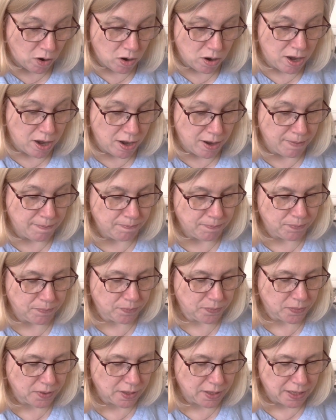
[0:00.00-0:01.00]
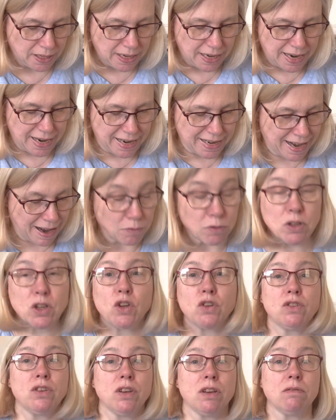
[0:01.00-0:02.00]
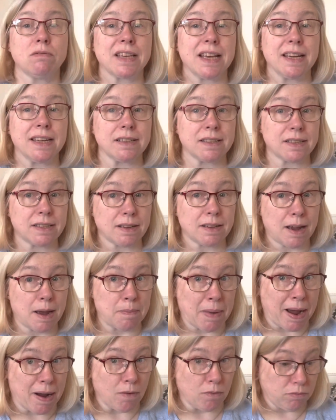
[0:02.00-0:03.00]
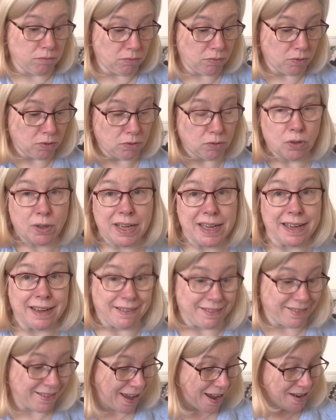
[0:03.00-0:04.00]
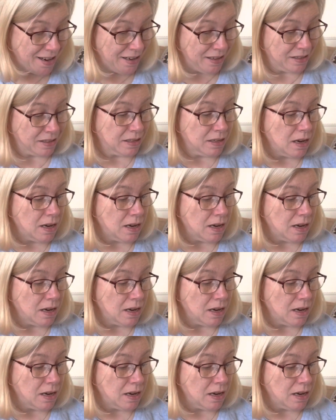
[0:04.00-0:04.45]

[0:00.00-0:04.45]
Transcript: her. Now, the good news is about looking at that is